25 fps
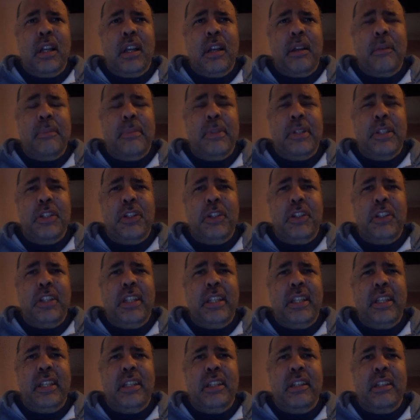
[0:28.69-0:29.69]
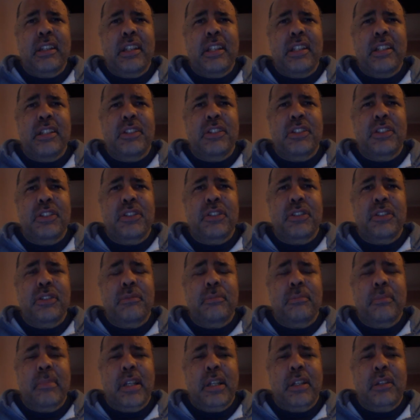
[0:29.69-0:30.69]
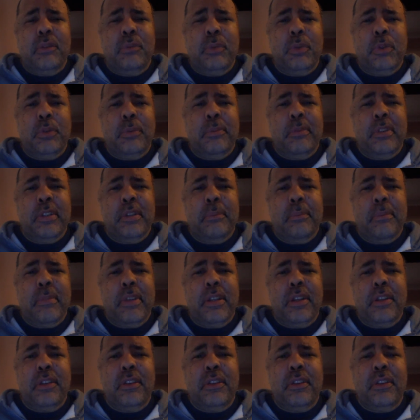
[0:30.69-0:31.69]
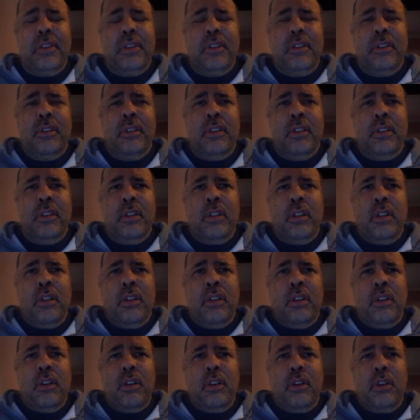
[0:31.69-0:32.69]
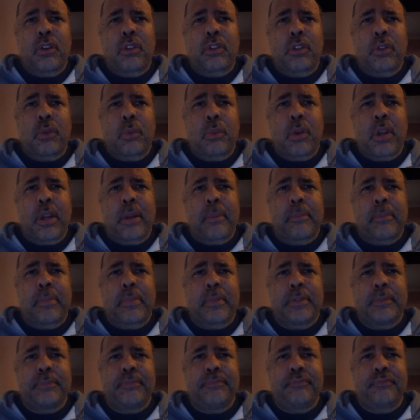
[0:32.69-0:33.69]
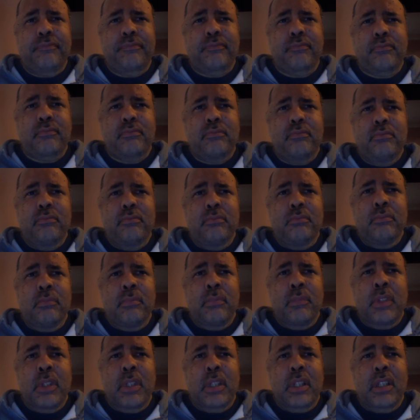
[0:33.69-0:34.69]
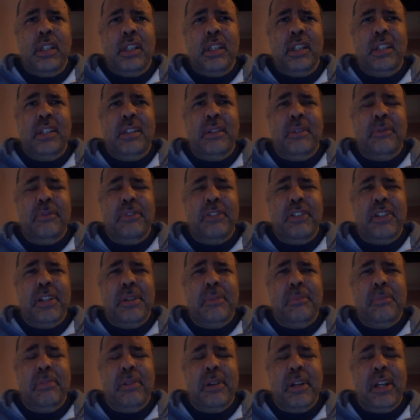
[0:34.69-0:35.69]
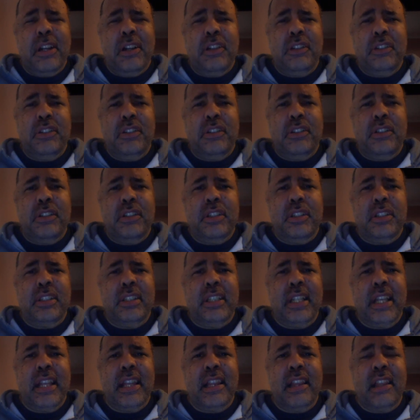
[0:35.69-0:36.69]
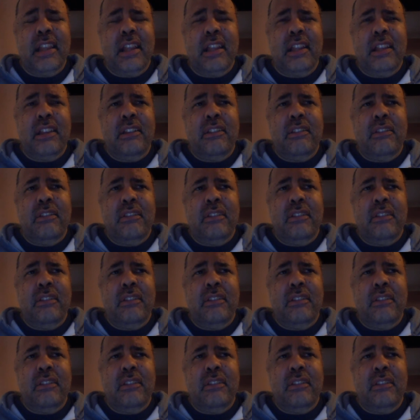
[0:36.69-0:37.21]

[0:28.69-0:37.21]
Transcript: I've been looking into Man Woman Myth on the web. I'm very proud to say that